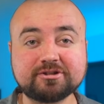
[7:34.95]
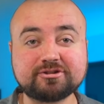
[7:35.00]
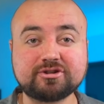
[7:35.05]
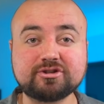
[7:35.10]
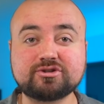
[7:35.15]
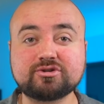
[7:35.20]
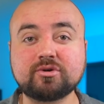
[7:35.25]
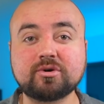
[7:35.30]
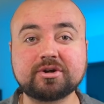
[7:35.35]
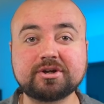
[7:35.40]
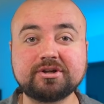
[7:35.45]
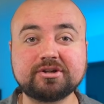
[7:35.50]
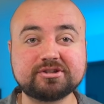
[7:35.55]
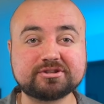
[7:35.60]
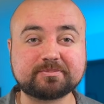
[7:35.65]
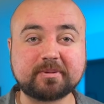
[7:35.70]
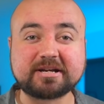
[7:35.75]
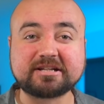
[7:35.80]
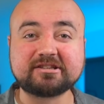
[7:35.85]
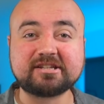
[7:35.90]
tutorials
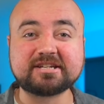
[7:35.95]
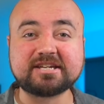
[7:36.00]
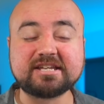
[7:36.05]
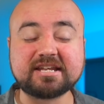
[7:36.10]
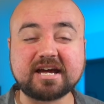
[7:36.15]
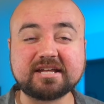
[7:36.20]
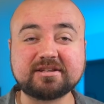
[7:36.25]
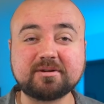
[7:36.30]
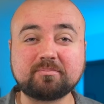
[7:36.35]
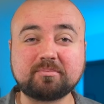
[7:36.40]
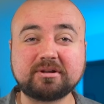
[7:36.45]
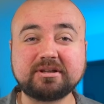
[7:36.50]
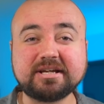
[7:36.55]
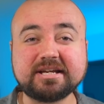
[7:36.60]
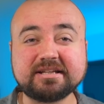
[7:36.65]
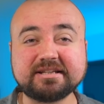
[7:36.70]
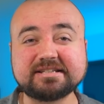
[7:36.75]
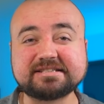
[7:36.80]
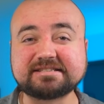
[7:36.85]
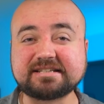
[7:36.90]
by clicking on the
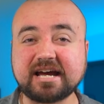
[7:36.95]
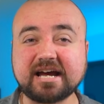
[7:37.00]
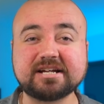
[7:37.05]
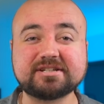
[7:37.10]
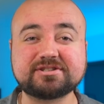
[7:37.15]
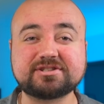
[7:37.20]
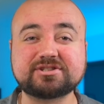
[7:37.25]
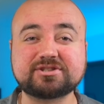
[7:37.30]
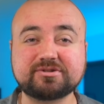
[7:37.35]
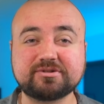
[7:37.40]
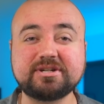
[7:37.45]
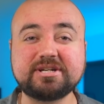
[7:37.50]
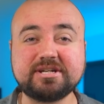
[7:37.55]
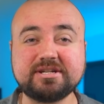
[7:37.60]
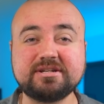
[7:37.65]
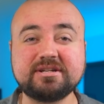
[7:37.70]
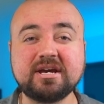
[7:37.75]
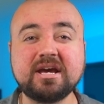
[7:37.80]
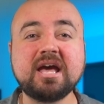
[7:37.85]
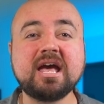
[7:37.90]
playlist on
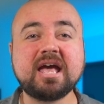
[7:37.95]
screen,